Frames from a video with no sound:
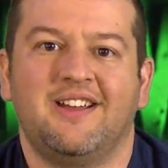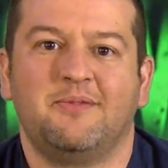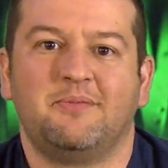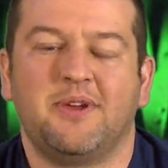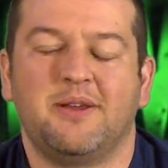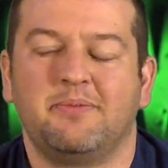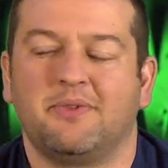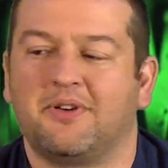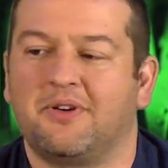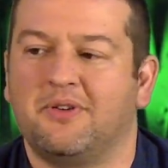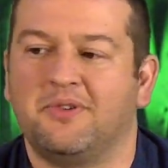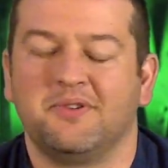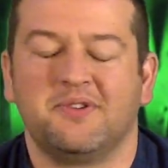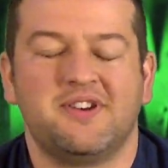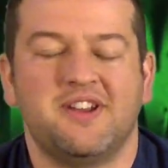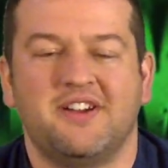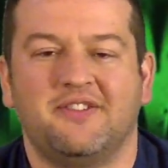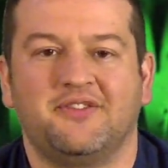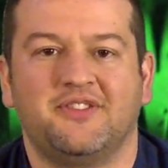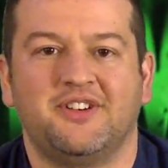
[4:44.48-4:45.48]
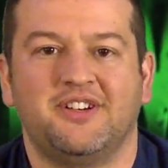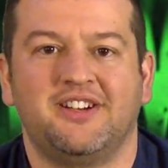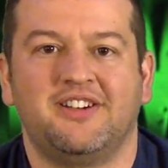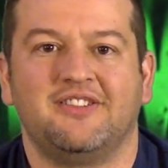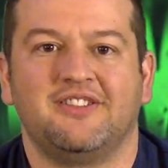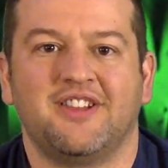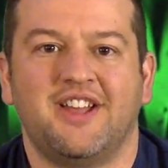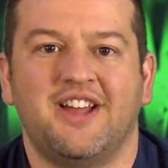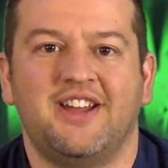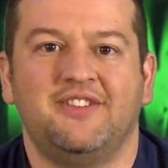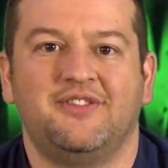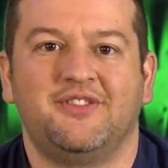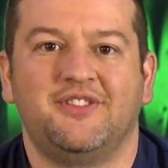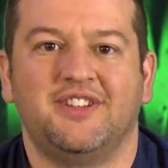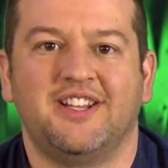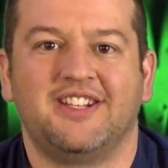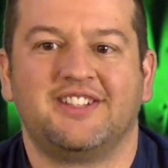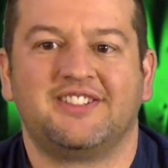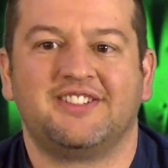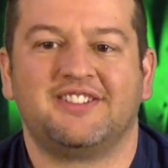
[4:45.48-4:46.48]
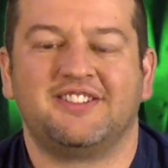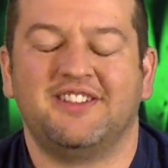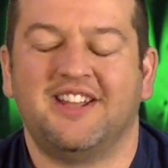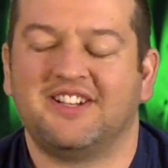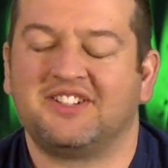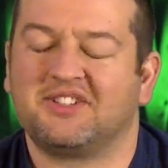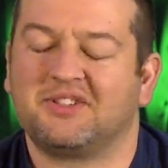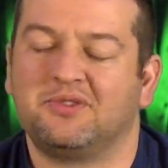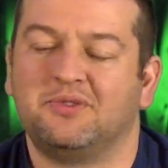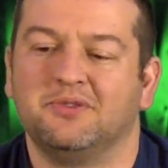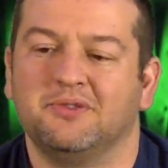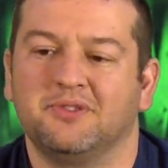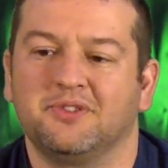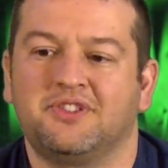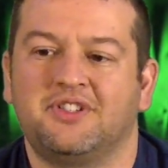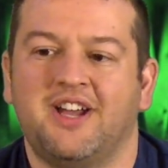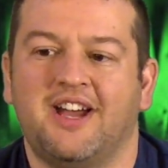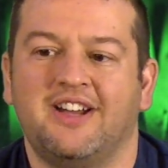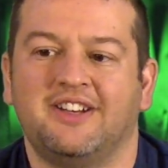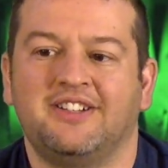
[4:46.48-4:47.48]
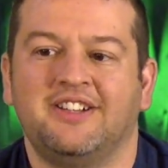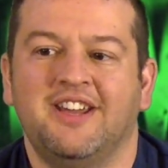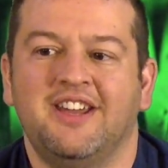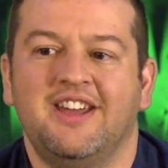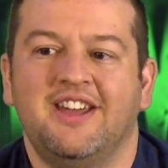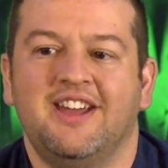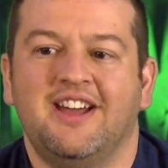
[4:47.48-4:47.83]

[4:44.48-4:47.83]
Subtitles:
people are holding on for dear life, and that's a cool shot.